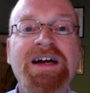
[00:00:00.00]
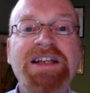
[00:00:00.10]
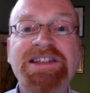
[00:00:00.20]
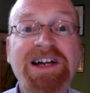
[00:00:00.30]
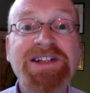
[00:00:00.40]

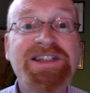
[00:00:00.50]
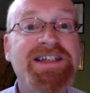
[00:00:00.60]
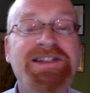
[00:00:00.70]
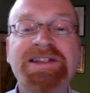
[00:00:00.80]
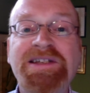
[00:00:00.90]

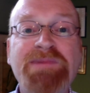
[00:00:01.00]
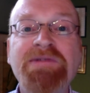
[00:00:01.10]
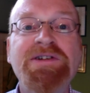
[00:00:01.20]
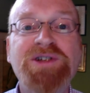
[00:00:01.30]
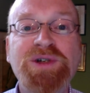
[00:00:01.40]
scientist, the
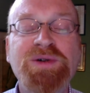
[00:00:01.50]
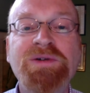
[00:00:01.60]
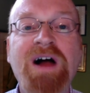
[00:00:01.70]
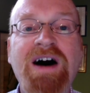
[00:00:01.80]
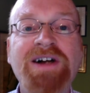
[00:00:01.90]

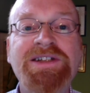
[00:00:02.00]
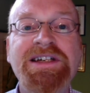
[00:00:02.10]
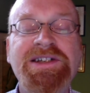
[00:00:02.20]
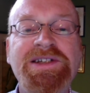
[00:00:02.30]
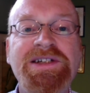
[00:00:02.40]
spiritual
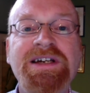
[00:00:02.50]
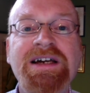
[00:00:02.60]
artist,